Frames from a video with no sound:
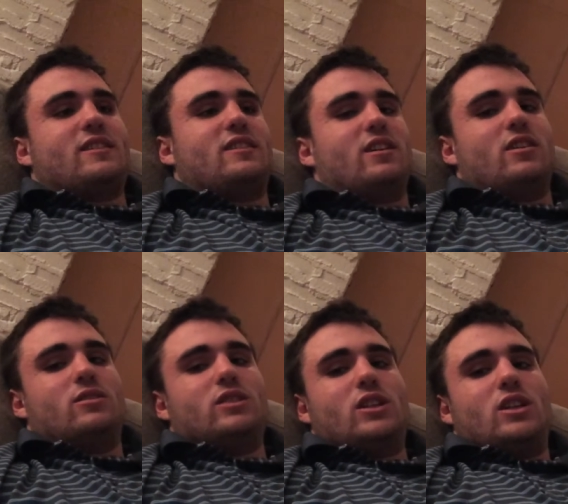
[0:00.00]
So,
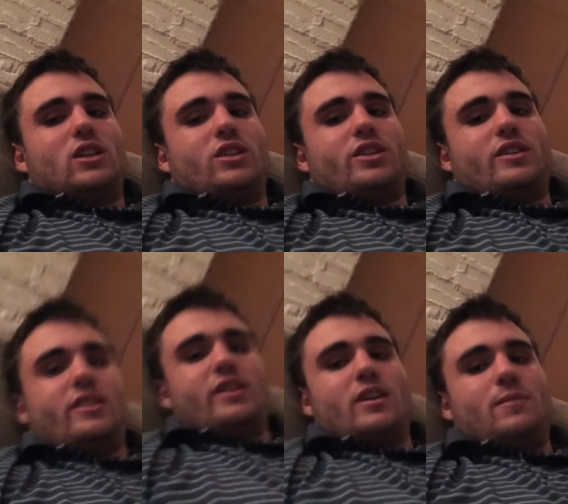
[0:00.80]
just
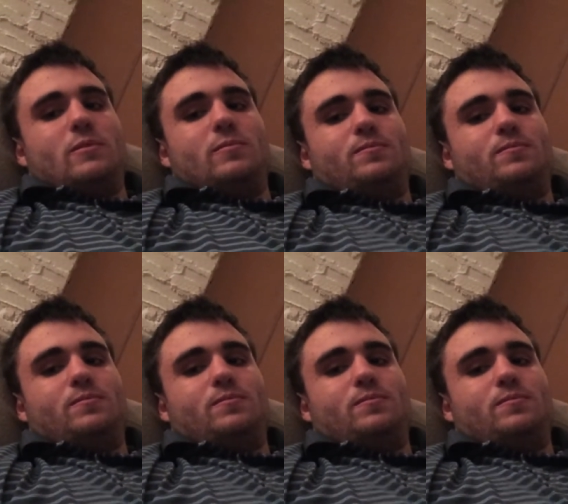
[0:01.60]
some